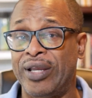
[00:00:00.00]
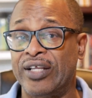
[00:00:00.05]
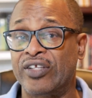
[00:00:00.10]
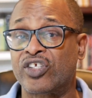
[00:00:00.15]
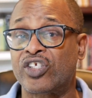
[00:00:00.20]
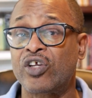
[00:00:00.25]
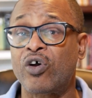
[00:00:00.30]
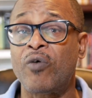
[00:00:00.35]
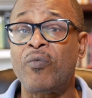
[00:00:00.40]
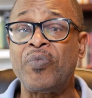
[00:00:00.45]
And
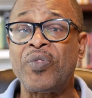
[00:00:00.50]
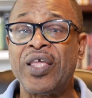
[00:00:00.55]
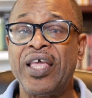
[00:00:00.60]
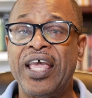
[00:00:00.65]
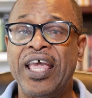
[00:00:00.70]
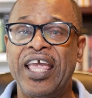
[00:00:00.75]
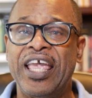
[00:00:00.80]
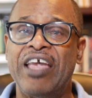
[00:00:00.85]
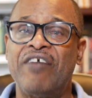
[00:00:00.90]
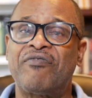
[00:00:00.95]
so,
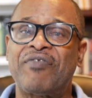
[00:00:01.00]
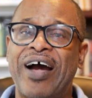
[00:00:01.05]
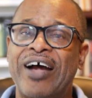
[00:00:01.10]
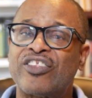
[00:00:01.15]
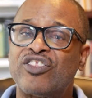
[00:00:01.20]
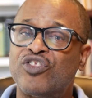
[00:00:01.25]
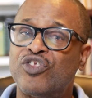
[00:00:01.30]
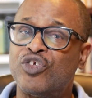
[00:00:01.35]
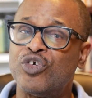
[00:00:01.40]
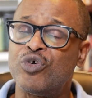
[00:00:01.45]
if I
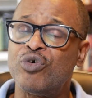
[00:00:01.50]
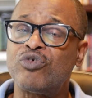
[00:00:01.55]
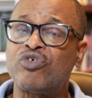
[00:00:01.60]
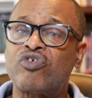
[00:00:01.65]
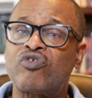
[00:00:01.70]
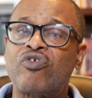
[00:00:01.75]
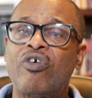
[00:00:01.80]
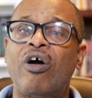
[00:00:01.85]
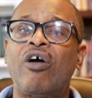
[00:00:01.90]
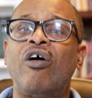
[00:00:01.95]
do
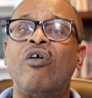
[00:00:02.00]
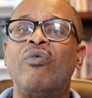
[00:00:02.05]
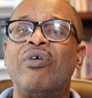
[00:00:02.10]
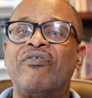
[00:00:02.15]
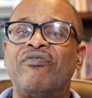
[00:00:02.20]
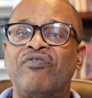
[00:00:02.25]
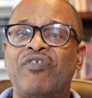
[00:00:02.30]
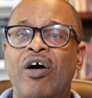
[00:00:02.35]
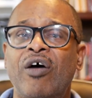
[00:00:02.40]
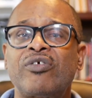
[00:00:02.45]
struggle with
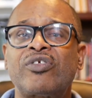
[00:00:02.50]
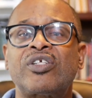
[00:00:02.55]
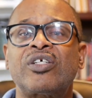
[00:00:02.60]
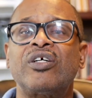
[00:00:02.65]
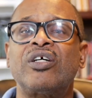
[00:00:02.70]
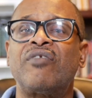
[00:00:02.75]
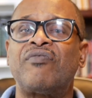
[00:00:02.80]
falsehood,